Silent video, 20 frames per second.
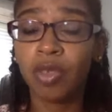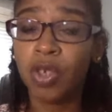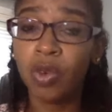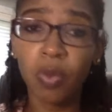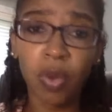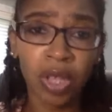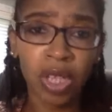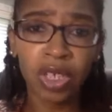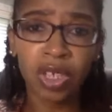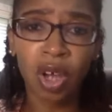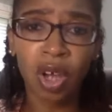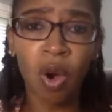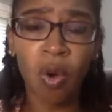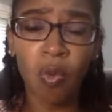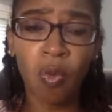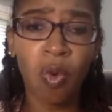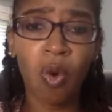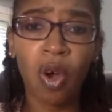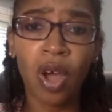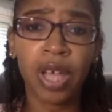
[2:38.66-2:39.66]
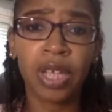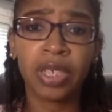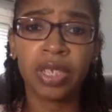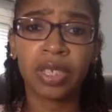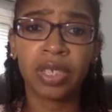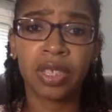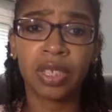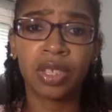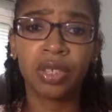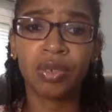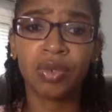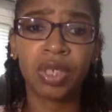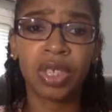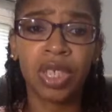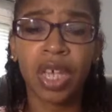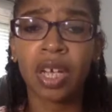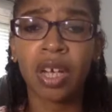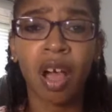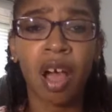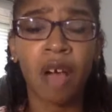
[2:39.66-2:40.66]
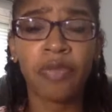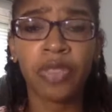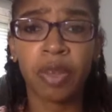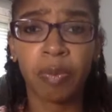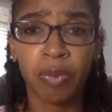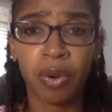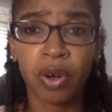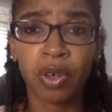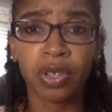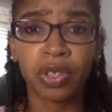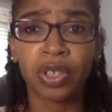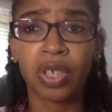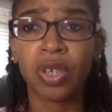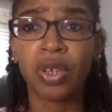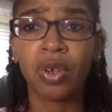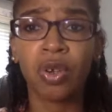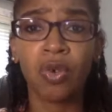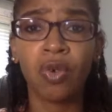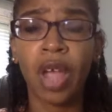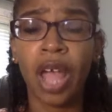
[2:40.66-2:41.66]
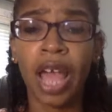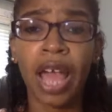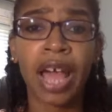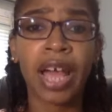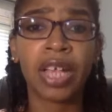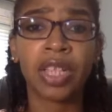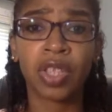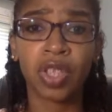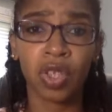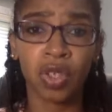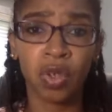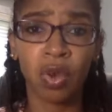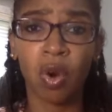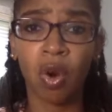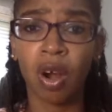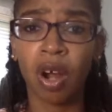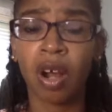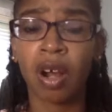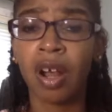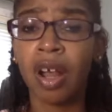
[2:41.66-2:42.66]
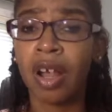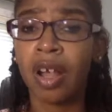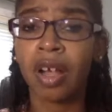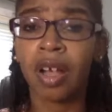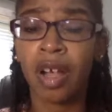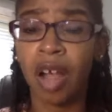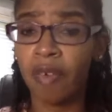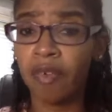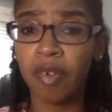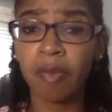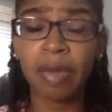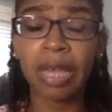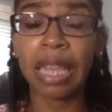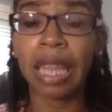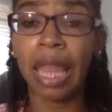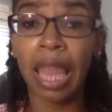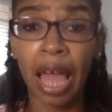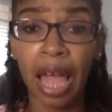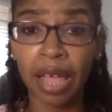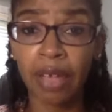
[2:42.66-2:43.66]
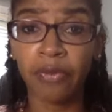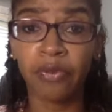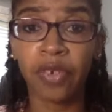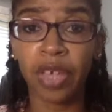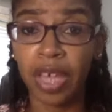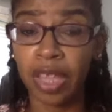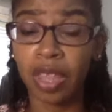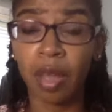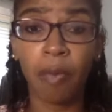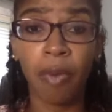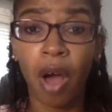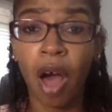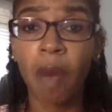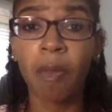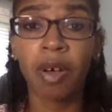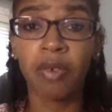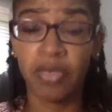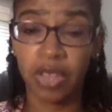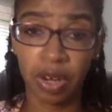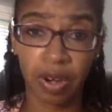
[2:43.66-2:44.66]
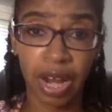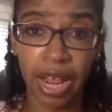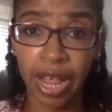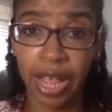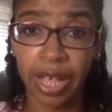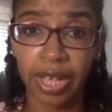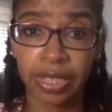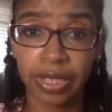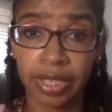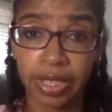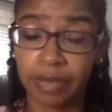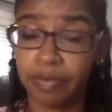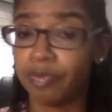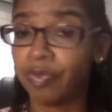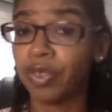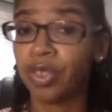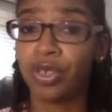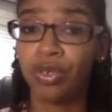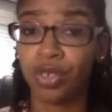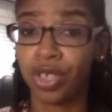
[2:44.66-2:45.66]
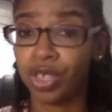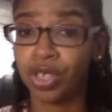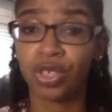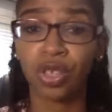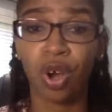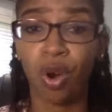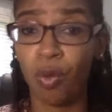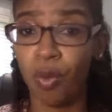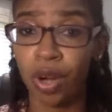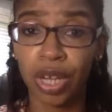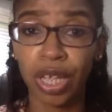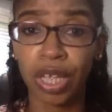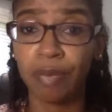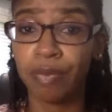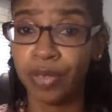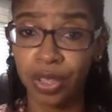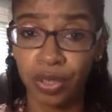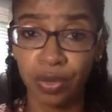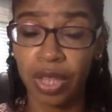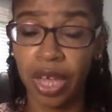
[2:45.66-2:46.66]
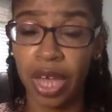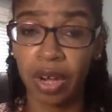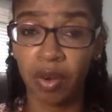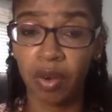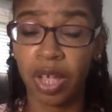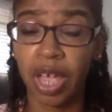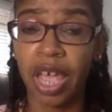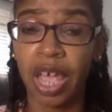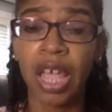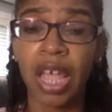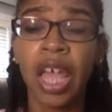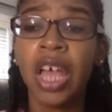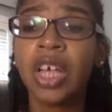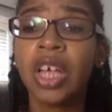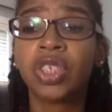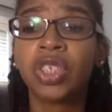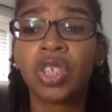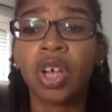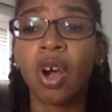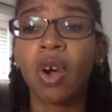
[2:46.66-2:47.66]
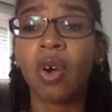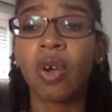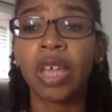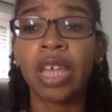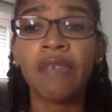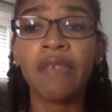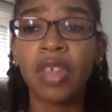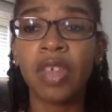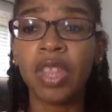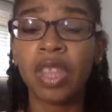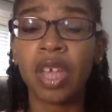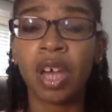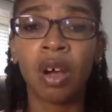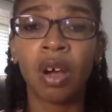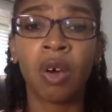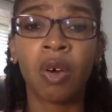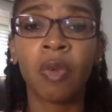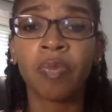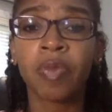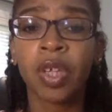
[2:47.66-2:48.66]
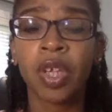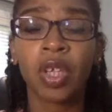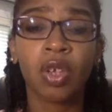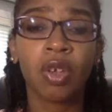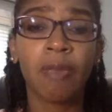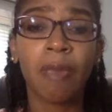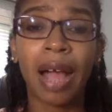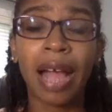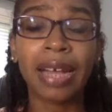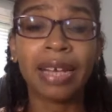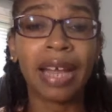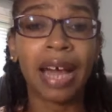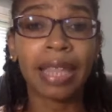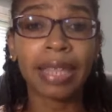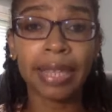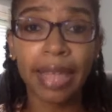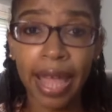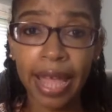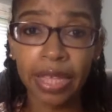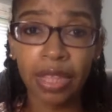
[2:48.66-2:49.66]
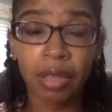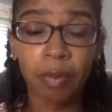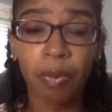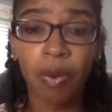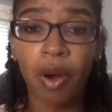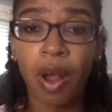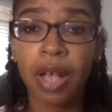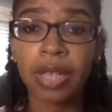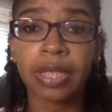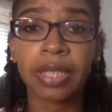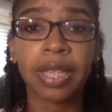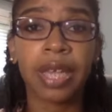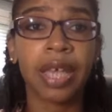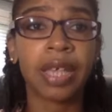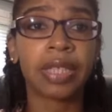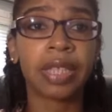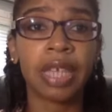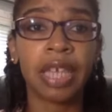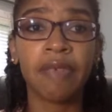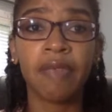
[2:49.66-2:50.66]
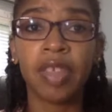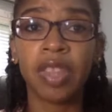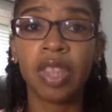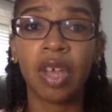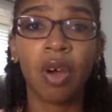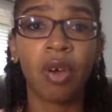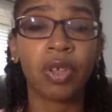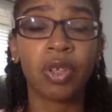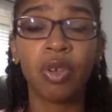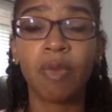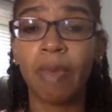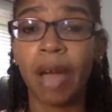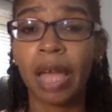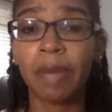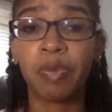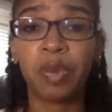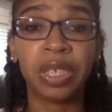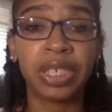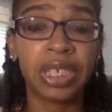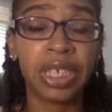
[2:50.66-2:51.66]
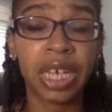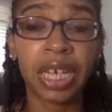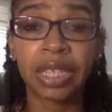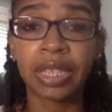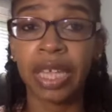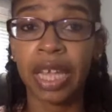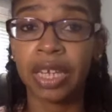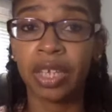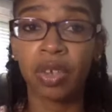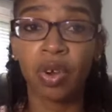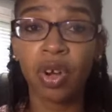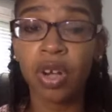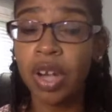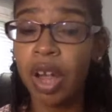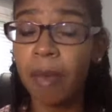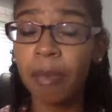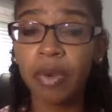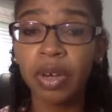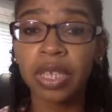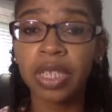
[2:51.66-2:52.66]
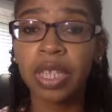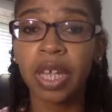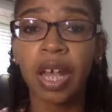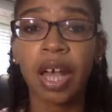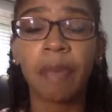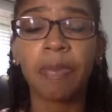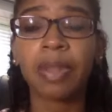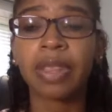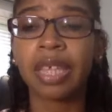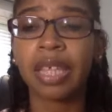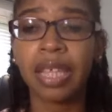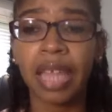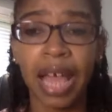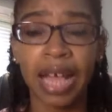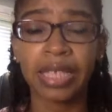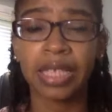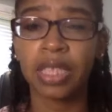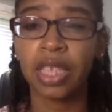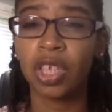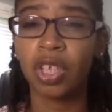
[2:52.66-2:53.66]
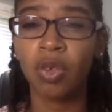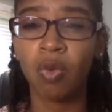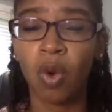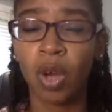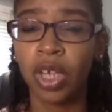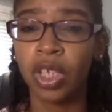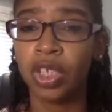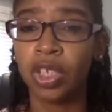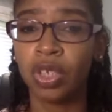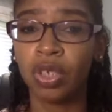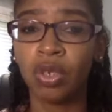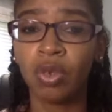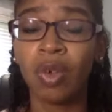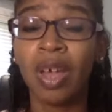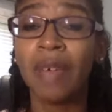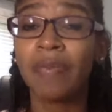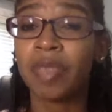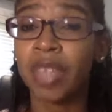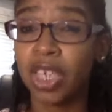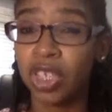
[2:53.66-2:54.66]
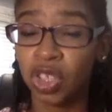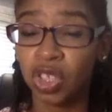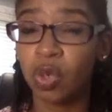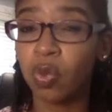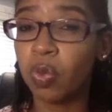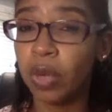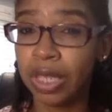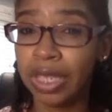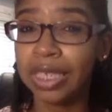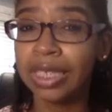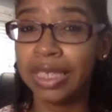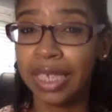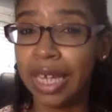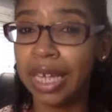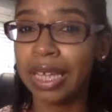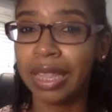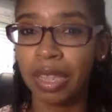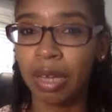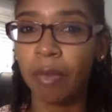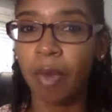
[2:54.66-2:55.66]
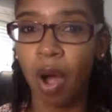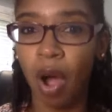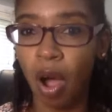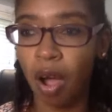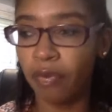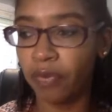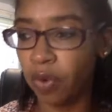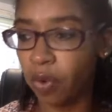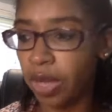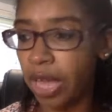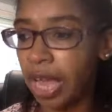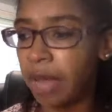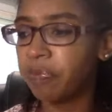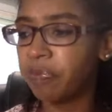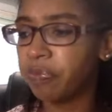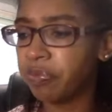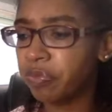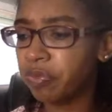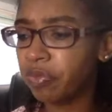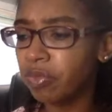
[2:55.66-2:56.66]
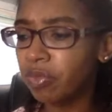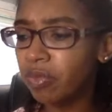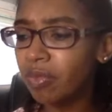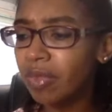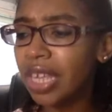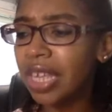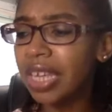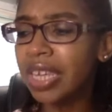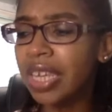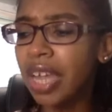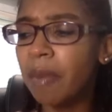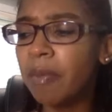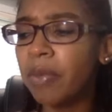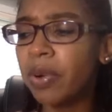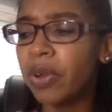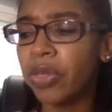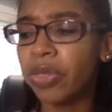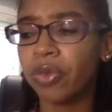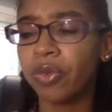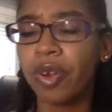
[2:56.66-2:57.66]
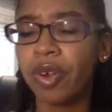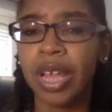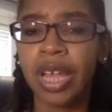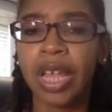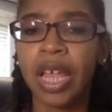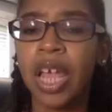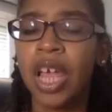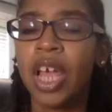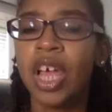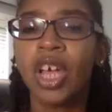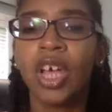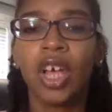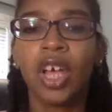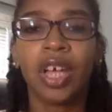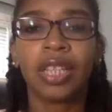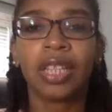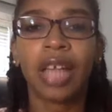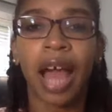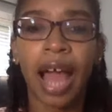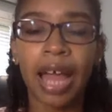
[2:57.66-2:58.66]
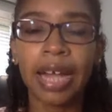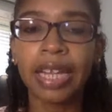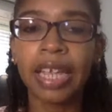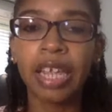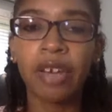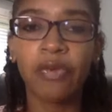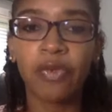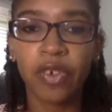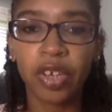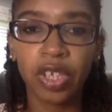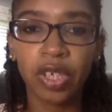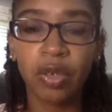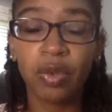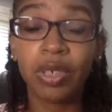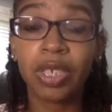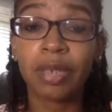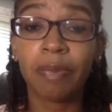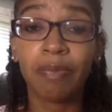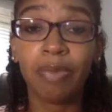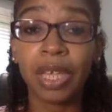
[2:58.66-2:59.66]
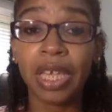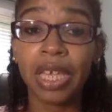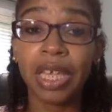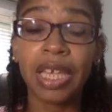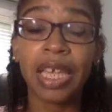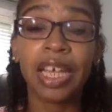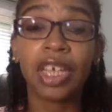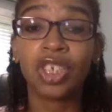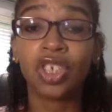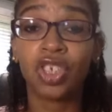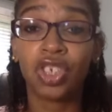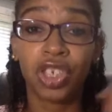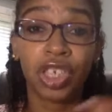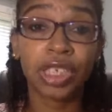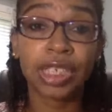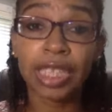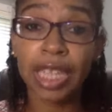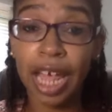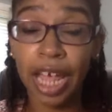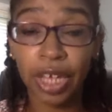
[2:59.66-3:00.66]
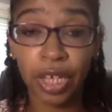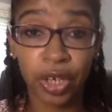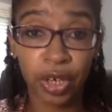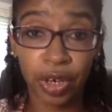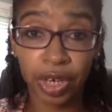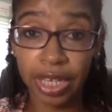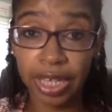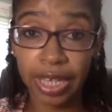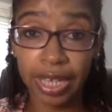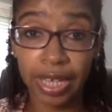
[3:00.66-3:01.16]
you really don't want to tick off the person who has your government life in the palm of their hands. You just don't want to even do that, okay? So even though you might not like the process, even though you might be ticked that your number is up, the last thing you want to do is to really tick them off, okay? Number three, I need for you to be just like your